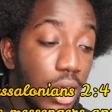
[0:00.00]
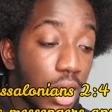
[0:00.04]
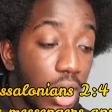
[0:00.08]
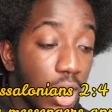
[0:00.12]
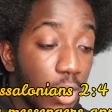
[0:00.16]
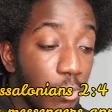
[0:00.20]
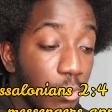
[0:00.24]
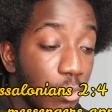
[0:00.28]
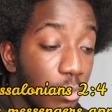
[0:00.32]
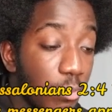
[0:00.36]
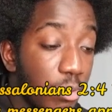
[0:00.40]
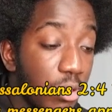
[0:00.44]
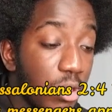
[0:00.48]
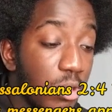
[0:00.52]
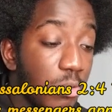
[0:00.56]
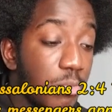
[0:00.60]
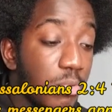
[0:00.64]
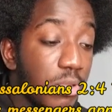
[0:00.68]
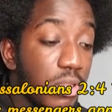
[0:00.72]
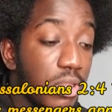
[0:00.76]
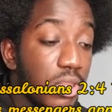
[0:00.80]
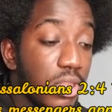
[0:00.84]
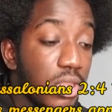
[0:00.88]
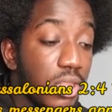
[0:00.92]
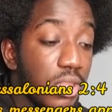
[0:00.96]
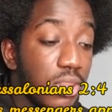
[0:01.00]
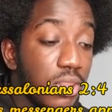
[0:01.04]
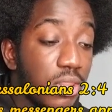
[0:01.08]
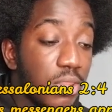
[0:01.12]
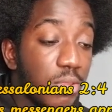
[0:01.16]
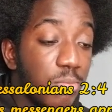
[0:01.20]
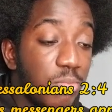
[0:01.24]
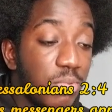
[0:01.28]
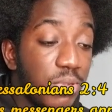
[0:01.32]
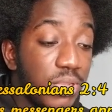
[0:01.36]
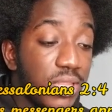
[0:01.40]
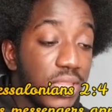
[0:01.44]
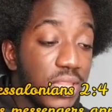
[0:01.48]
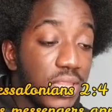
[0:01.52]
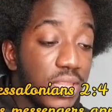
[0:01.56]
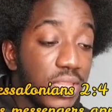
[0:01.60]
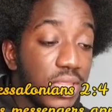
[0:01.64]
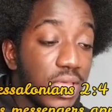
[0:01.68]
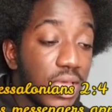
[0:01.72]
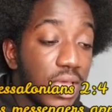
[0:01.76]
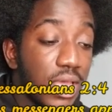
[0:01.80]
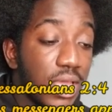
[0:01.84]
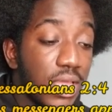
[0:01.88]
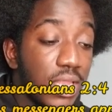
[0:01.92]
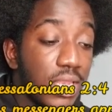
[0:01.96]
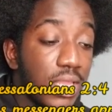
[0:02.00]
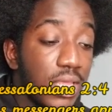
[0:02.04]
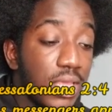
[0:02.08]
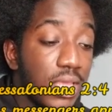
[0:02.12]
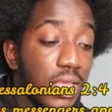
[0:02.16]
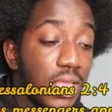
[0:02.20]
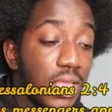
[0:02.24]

Our purpose is to please God,